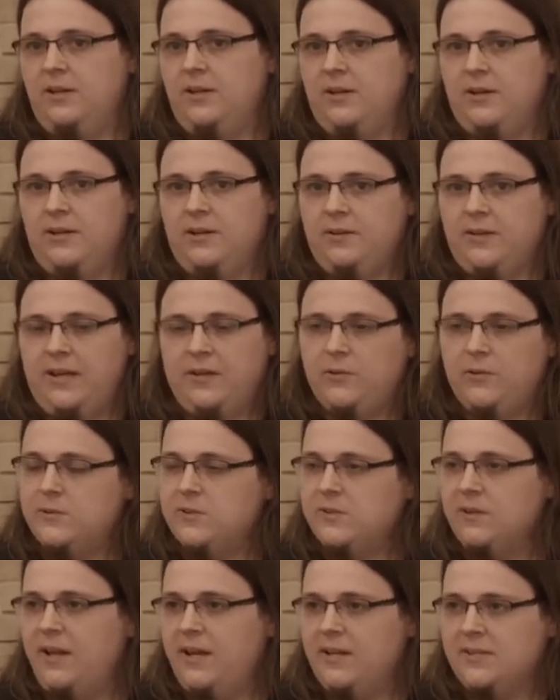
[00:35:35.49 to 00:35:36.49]
uh, an end
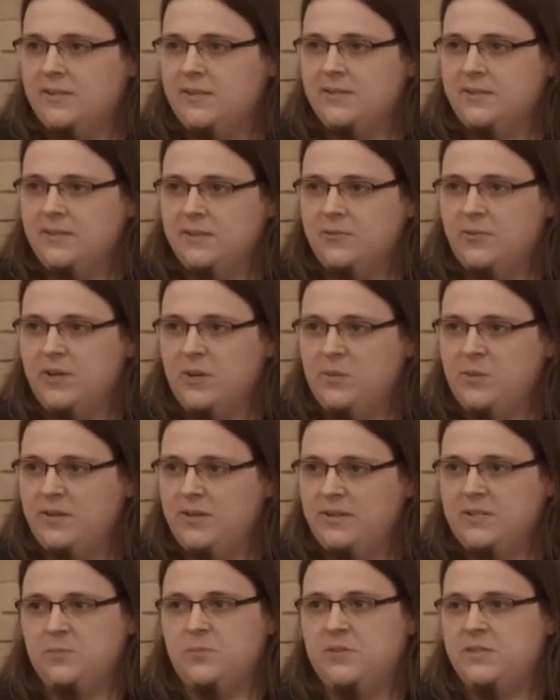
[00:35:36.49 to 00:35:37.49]
user license
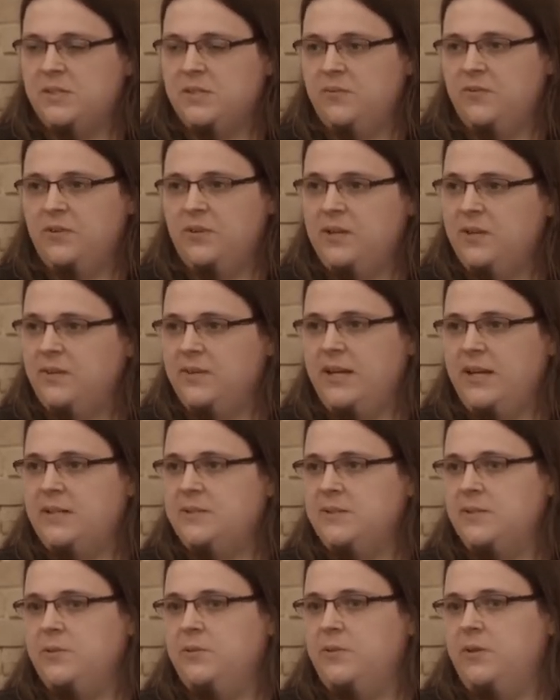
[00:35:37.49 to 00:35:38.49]
agreement that specifically
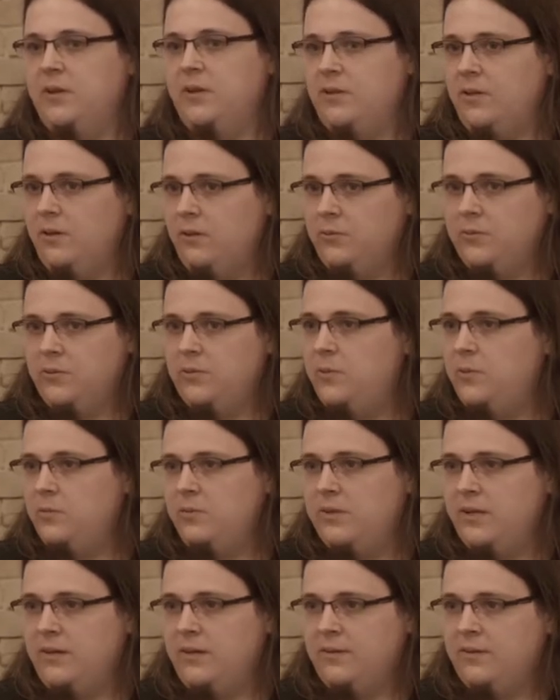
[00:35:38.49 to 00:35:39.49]
tells you you're not allowed to
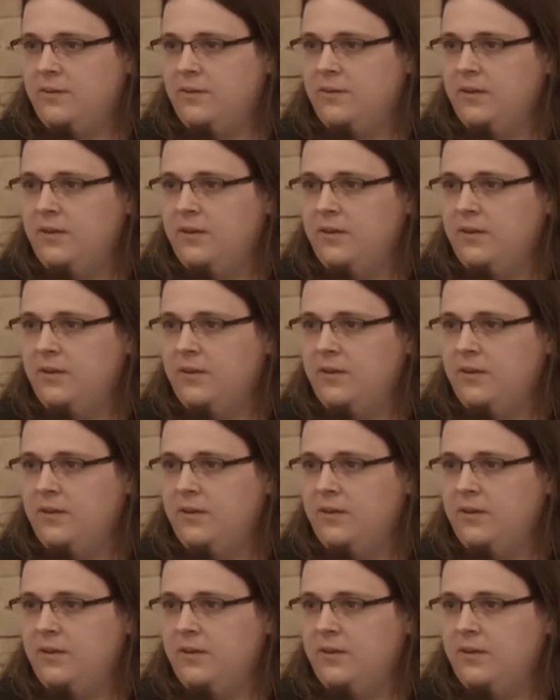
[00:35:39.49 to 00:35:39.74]
do that.